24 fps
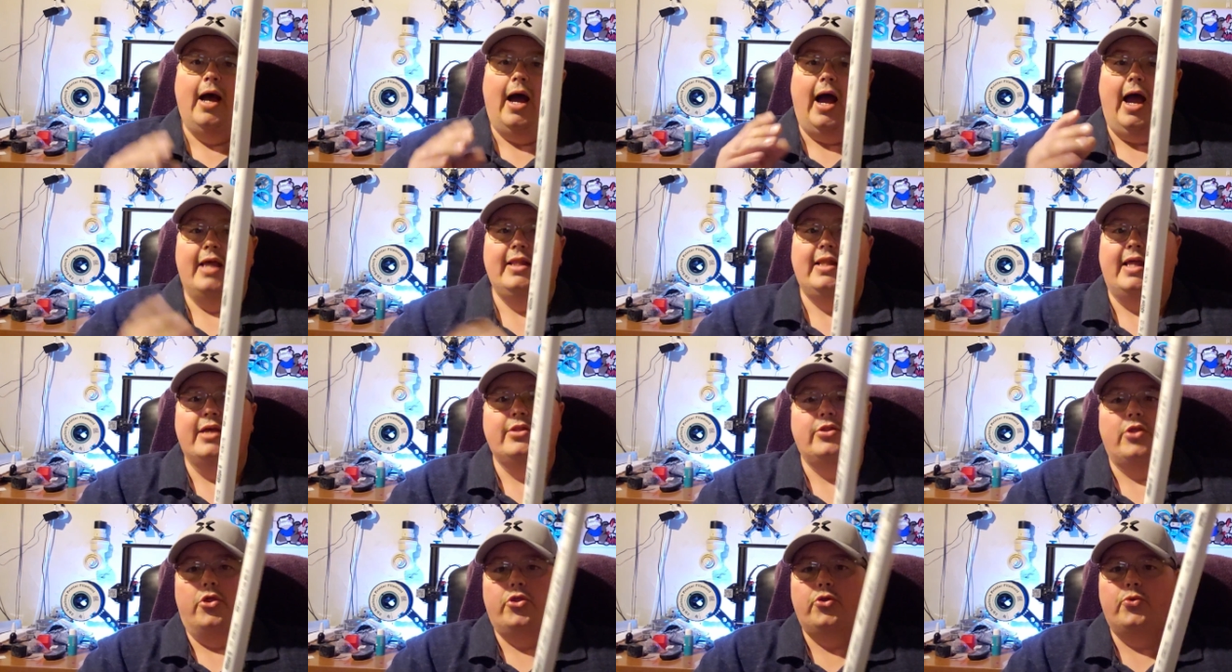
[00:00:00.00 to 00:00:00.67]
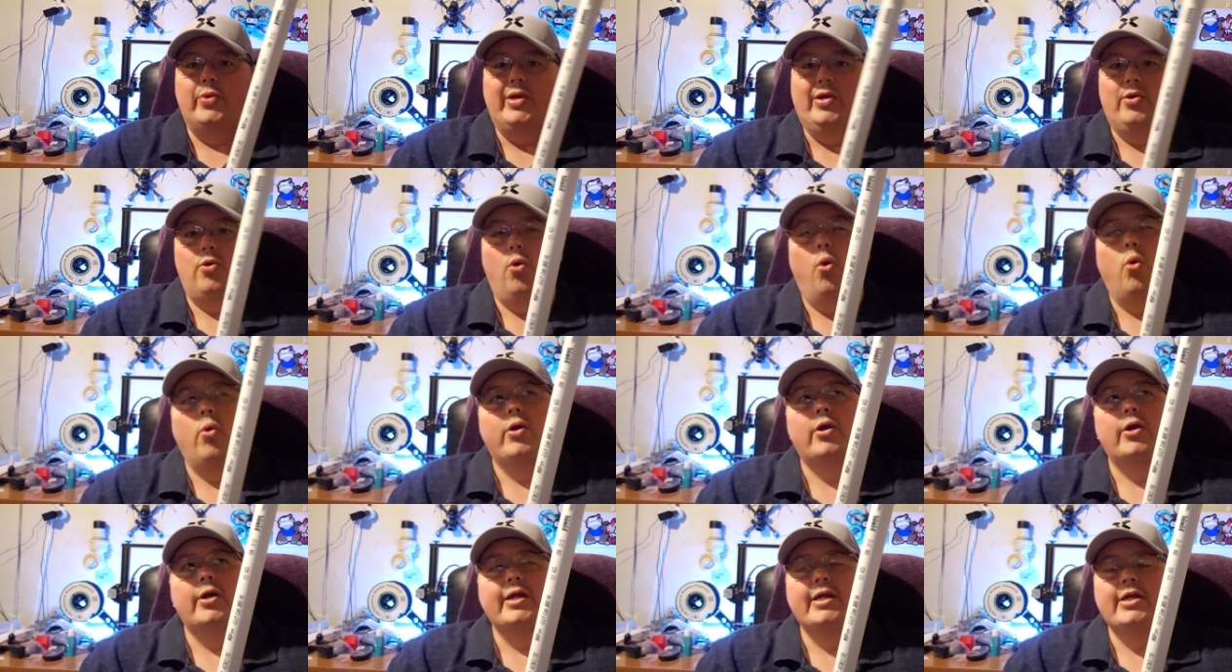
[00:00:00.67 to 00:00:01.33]
I like the
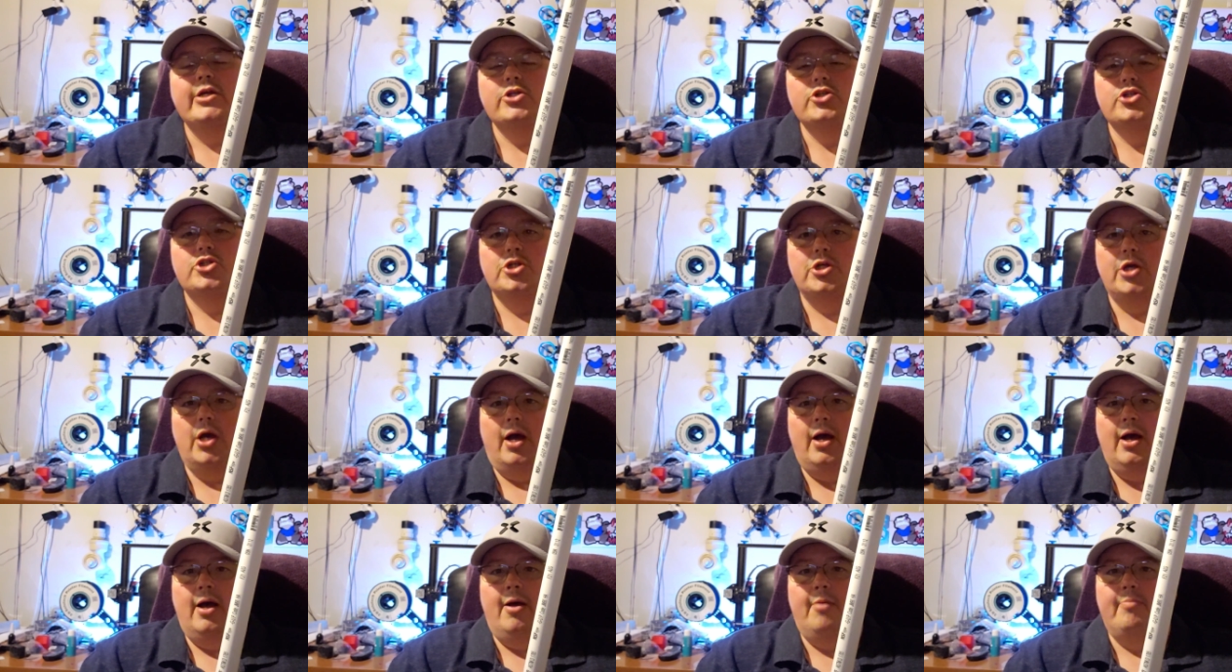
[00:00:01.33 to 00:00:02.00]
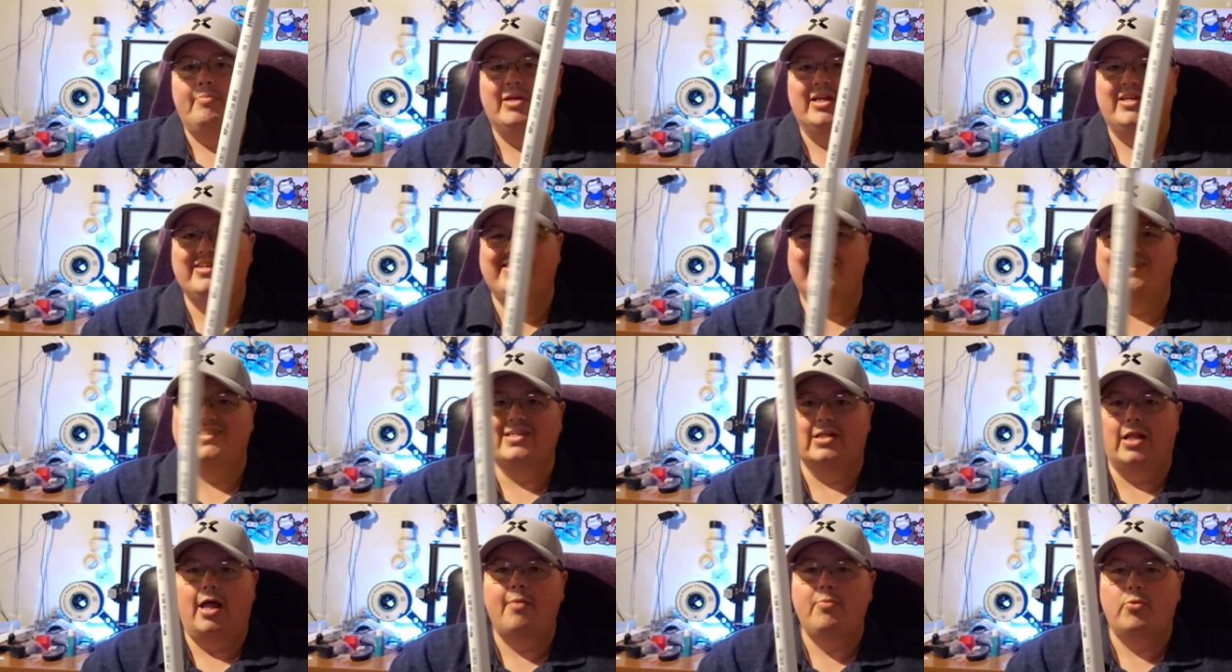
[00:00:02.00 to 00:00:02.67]
3/4 inch because
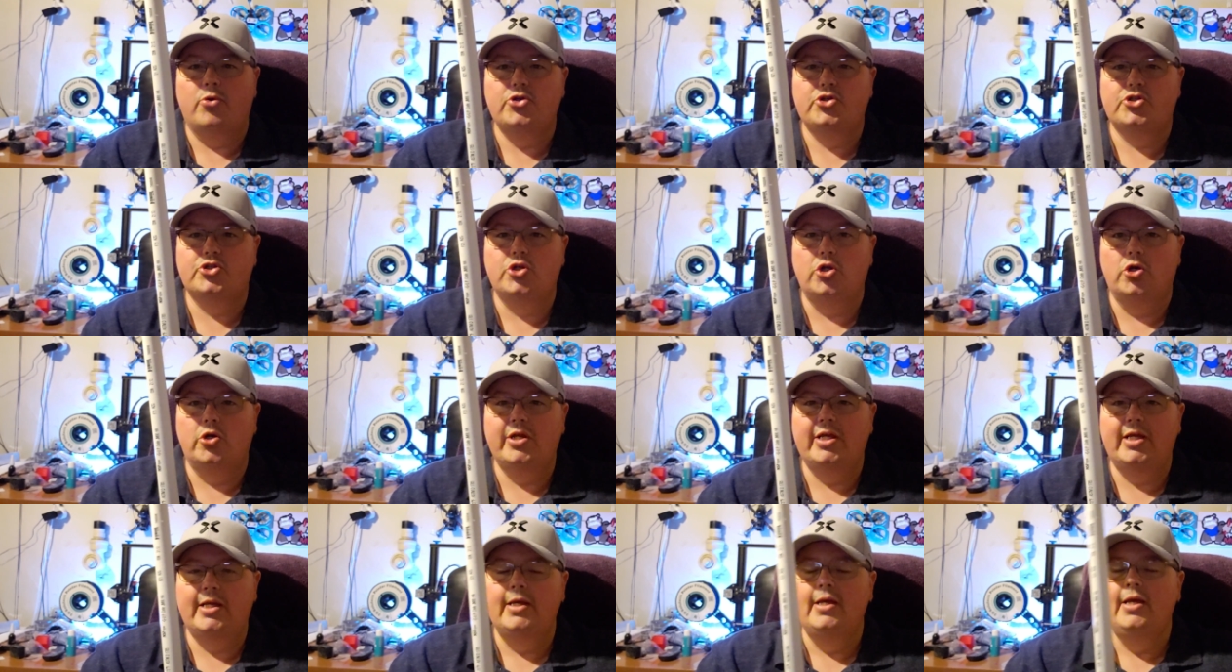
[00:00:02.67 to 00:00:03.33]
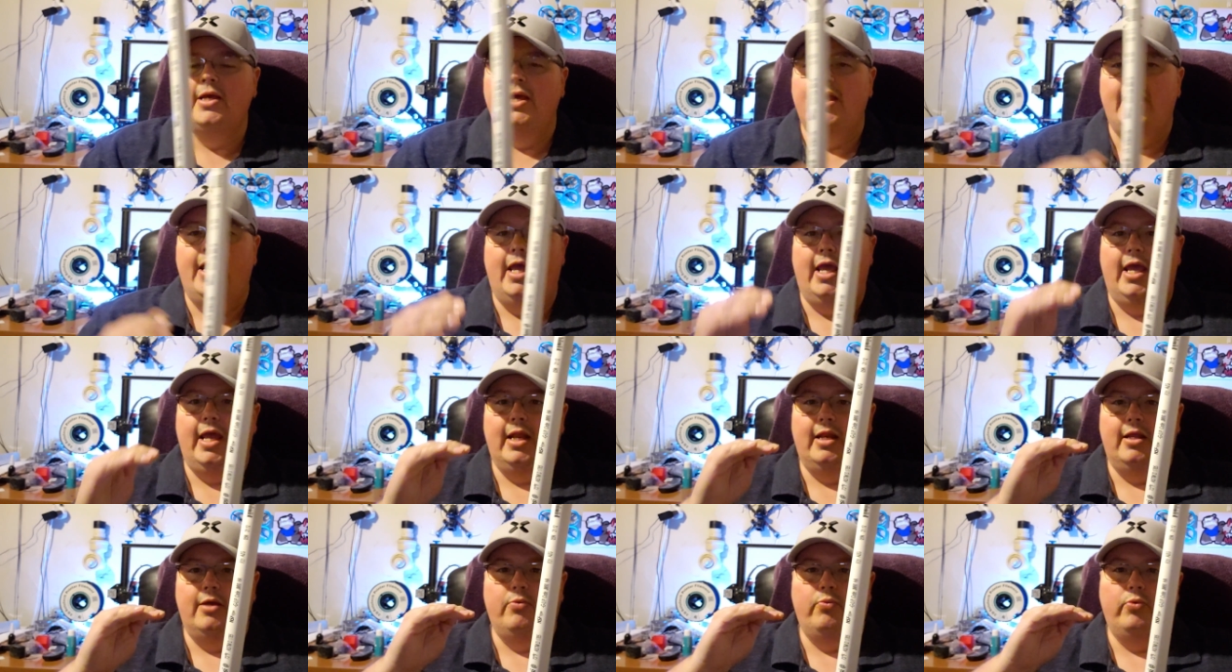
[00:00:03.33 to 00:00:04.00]
it's a lot more sturdy
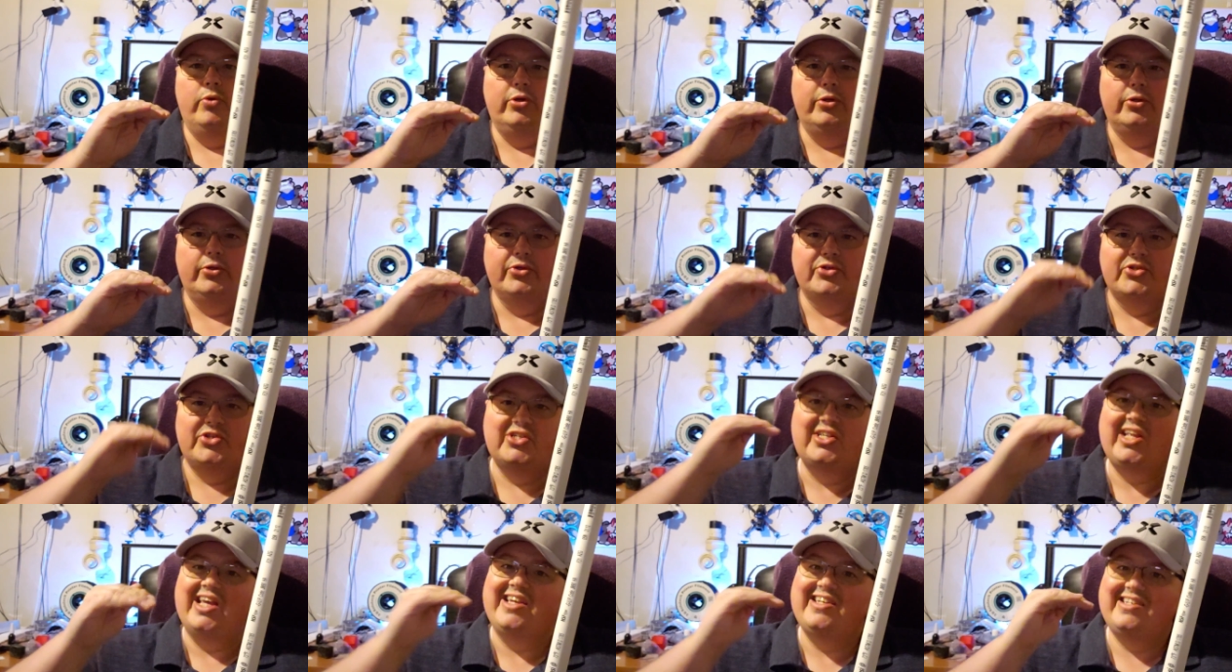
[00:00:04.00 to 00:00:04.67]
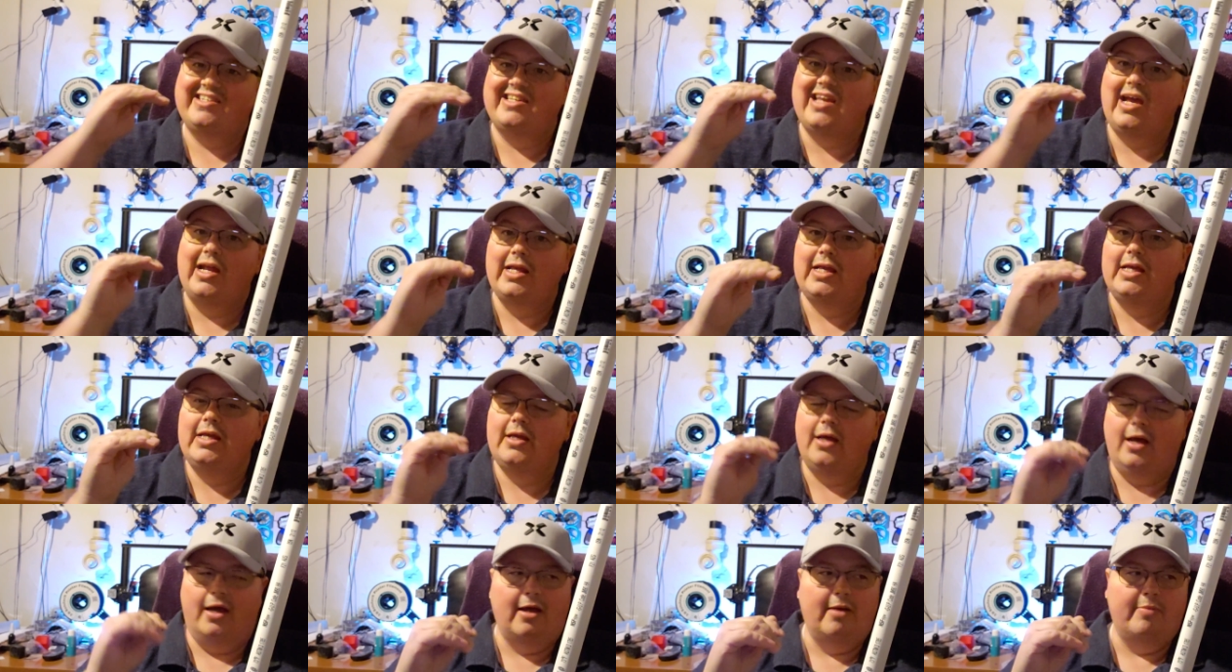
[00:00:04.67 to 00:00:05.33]
and it will stay
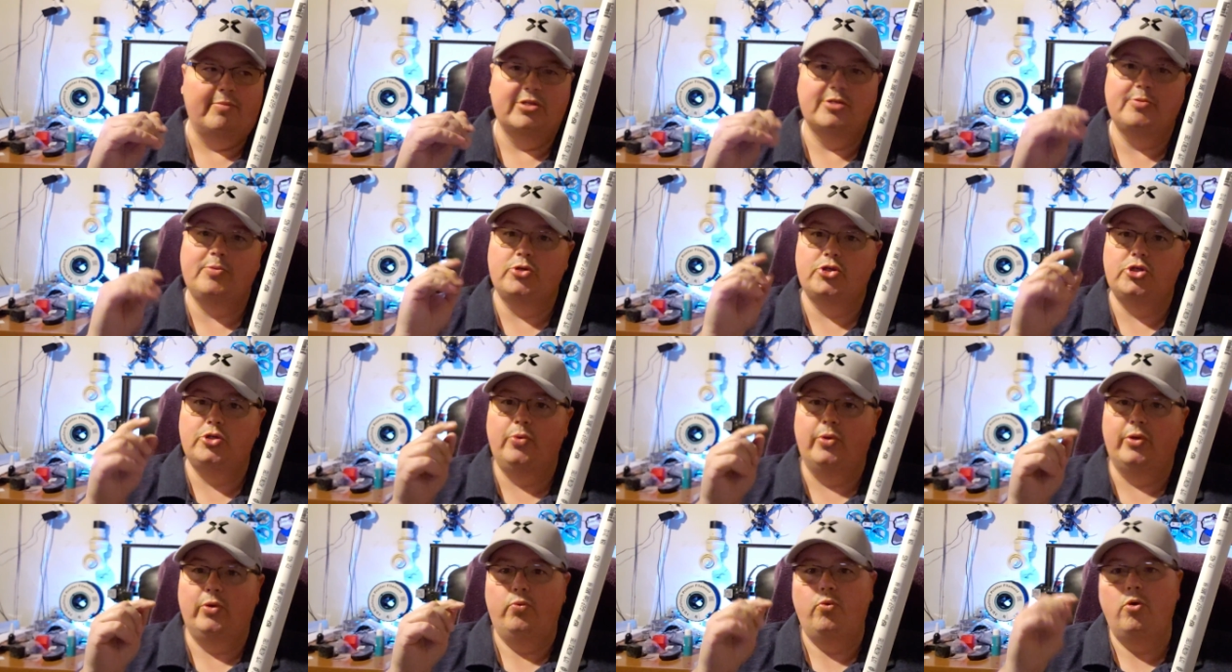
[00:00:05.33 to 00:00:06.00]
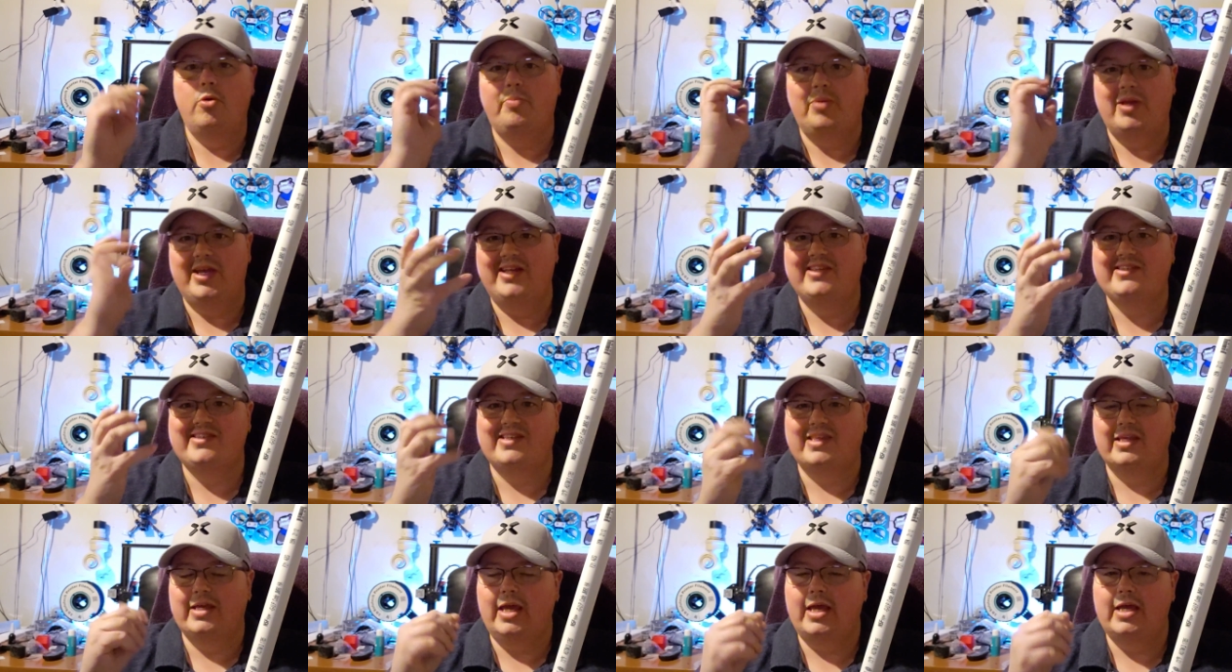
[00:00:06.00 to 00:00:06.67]
steady, especially when a whoop
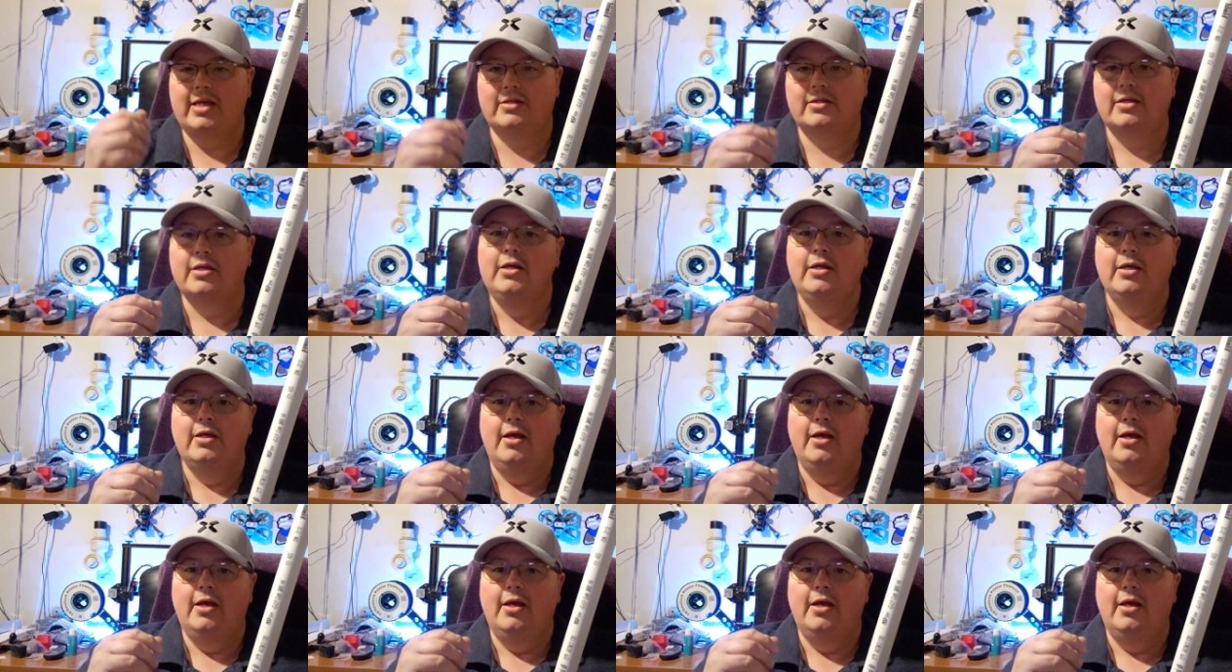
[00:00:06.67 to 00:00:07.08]
hits the gate.